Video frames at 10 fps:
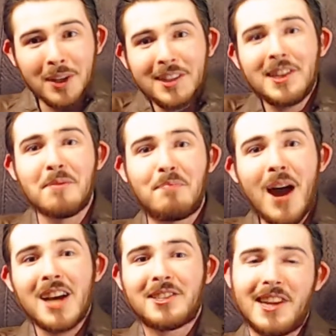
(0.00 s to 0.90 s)
the
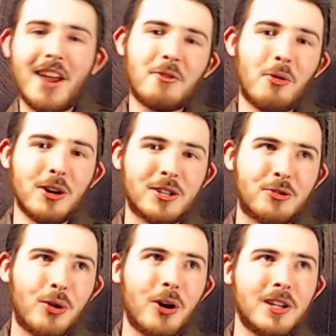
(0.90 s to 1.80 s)
best and worst
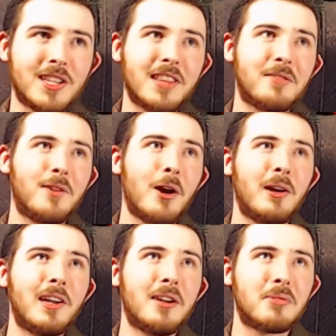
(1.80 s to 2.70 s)
quote is at the
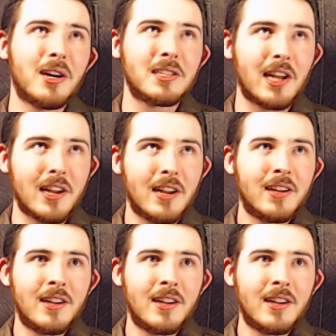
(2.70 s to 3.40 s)
very end where he's like,